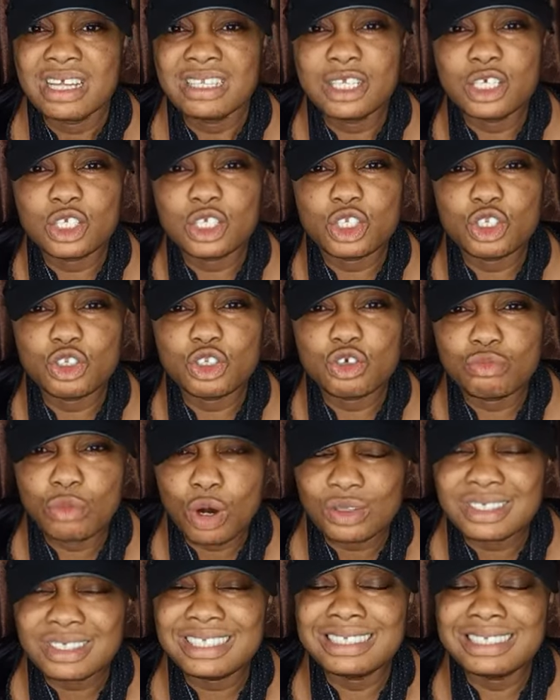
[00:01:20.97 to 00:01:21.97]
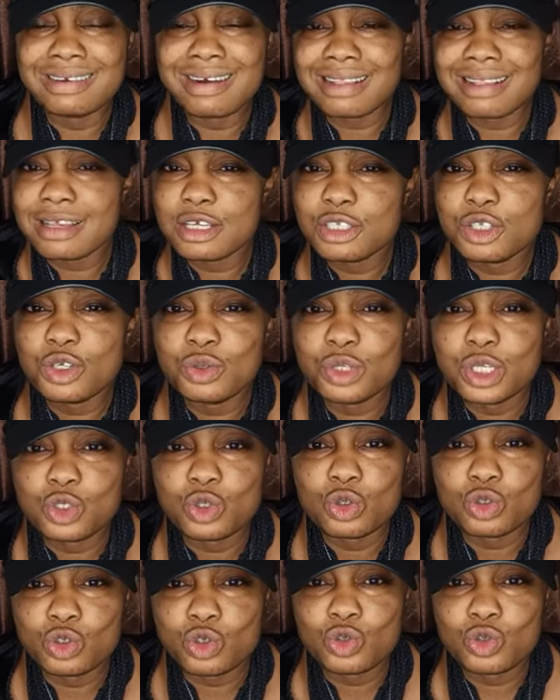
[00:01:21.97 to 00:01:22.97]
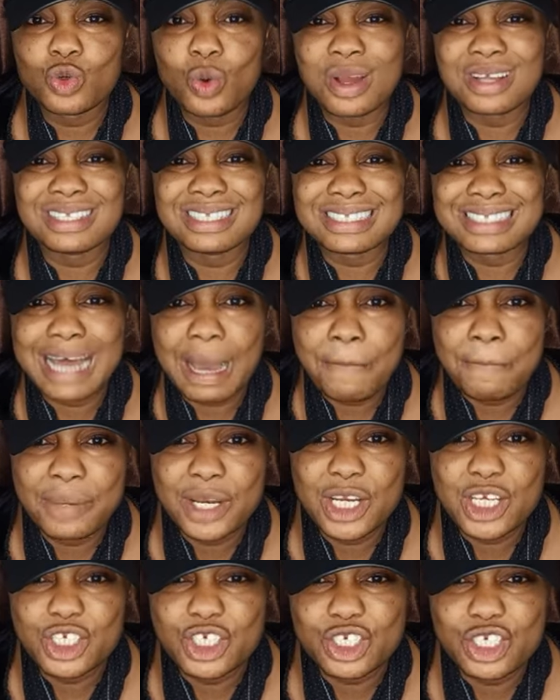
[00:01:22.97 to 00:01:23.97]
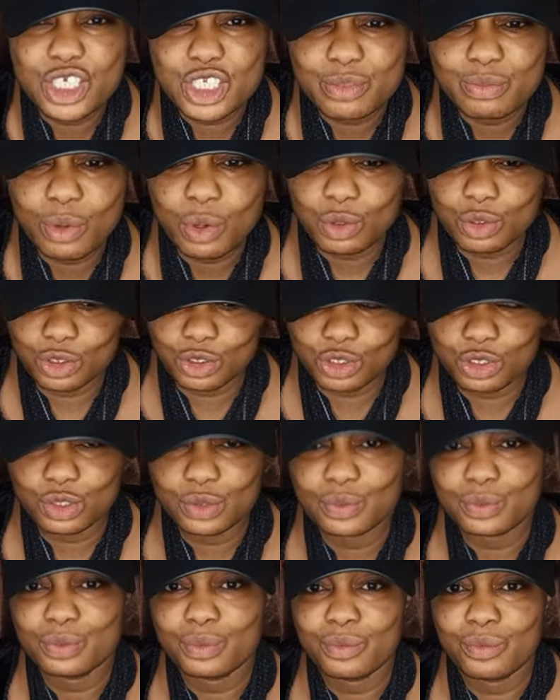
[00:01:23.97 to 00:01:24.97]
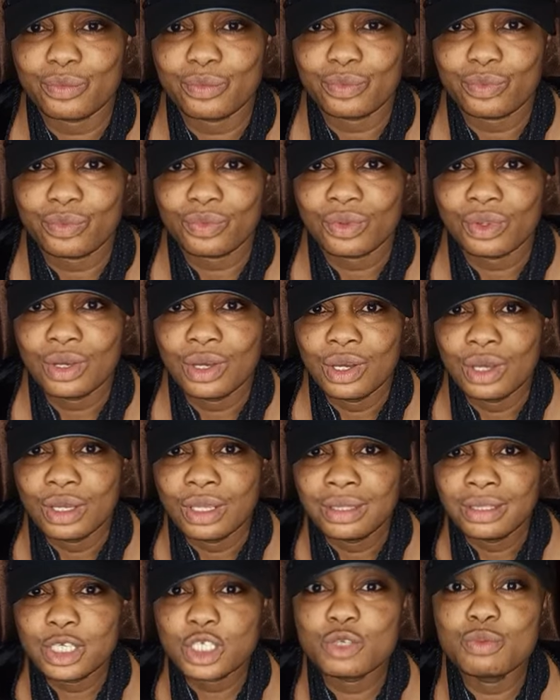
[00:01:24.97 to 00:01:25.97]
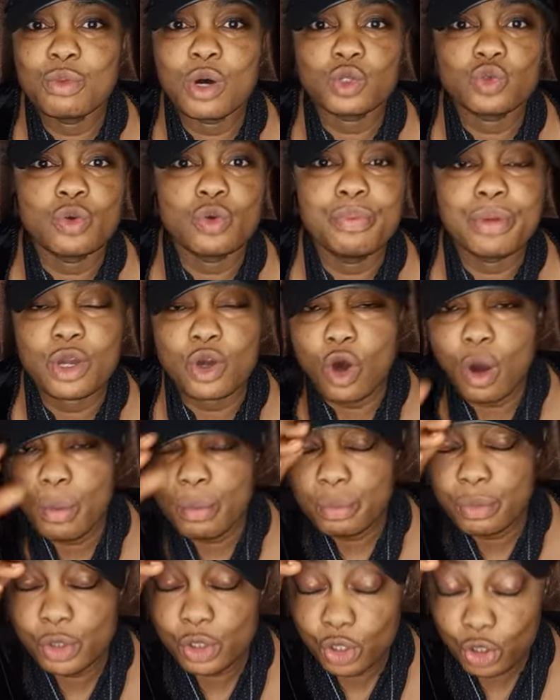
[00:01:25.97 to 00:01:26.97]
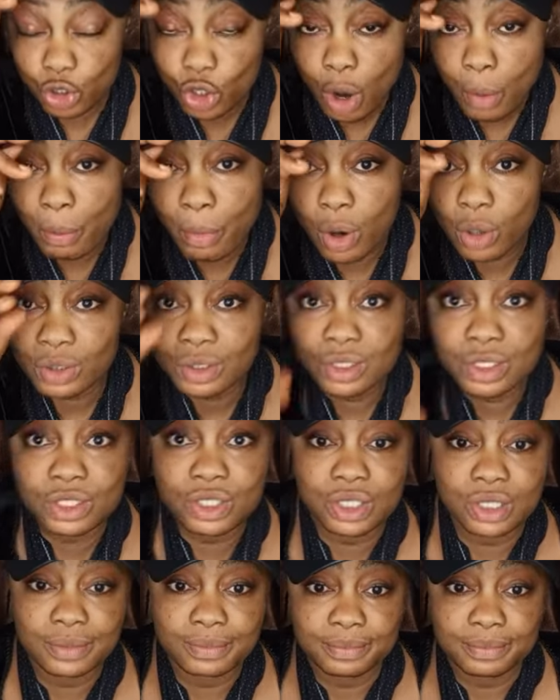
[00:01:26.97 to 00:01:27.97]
This new month, there are things you need to do to establish this month. This month will become your month.